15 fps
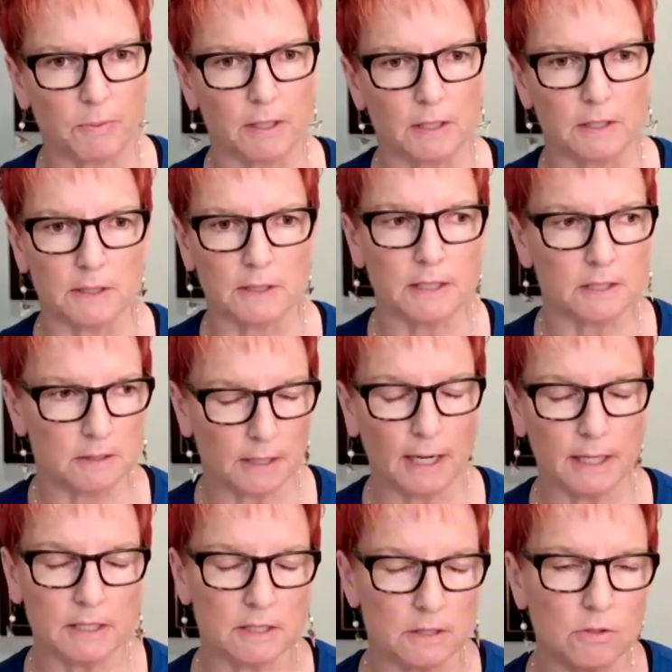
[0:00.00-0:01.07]
because I
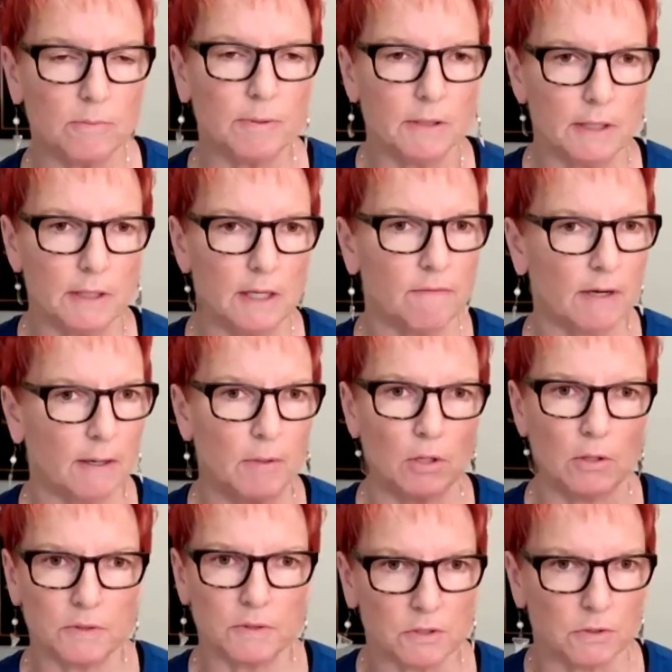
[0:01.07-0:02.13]
still believe, I'm
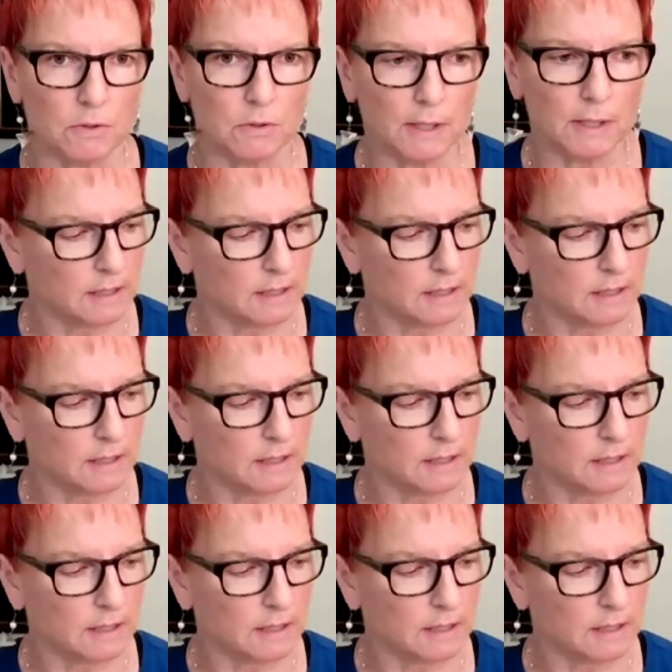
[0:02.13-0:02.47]
old school.